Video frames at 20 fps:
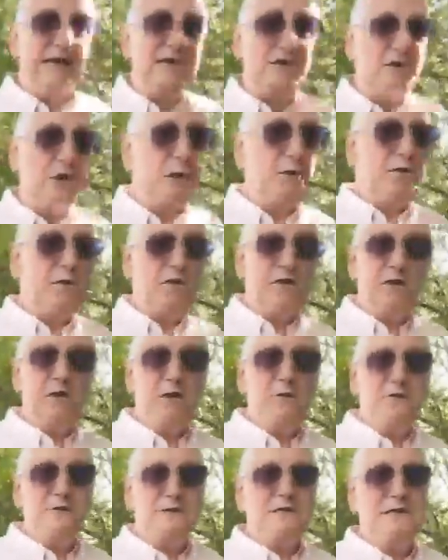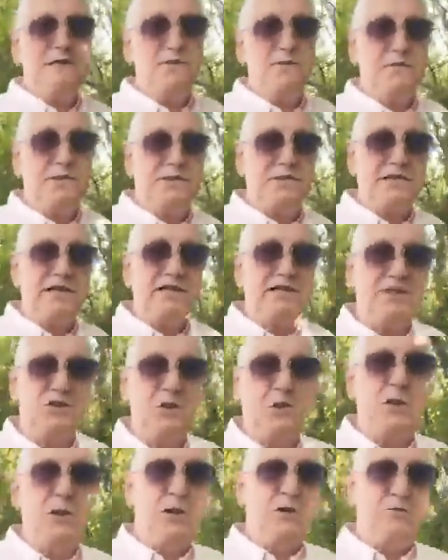It'll show you the offices, the
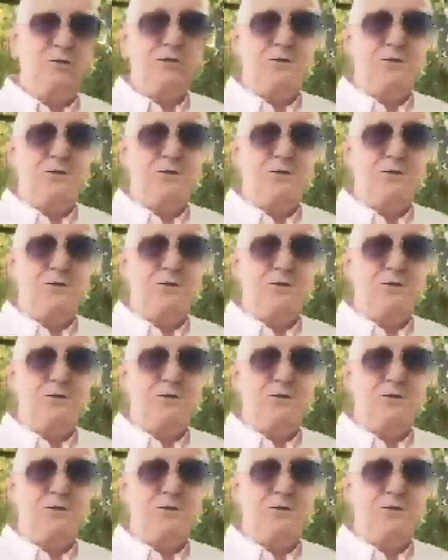six-story